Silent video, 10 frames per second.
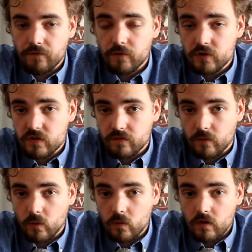First of
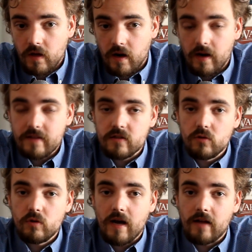all, let's
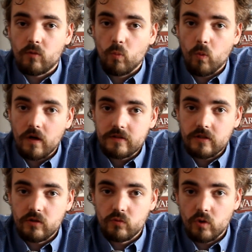look at what
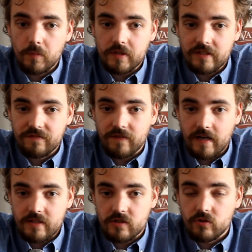a
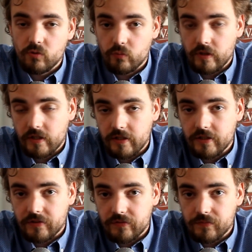robot-advisor really
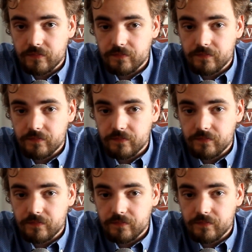is.